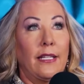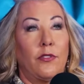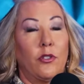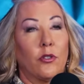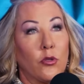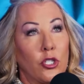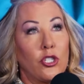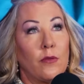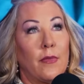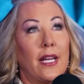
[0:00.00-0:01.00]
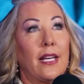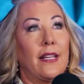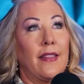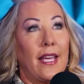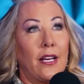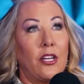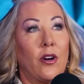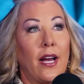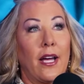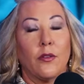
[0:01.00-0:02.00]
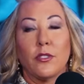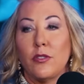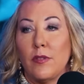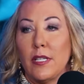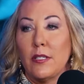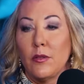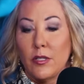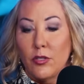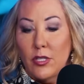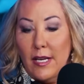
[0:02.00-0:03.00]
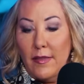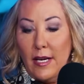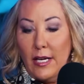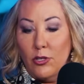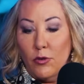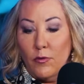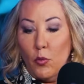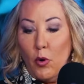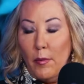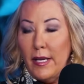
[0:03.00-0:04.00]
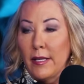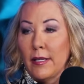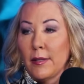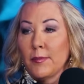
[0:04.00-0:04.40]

If you're a Christian man and the head of your house, you need to understand the nature of a woman.